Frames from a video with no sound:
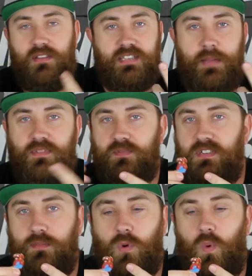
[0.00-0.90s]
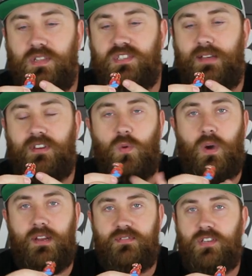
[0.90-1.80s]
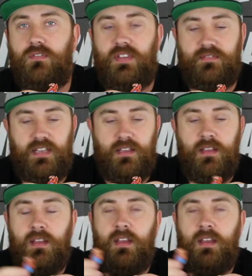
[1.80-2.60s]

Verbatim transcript: and this happens to be number 171 of 250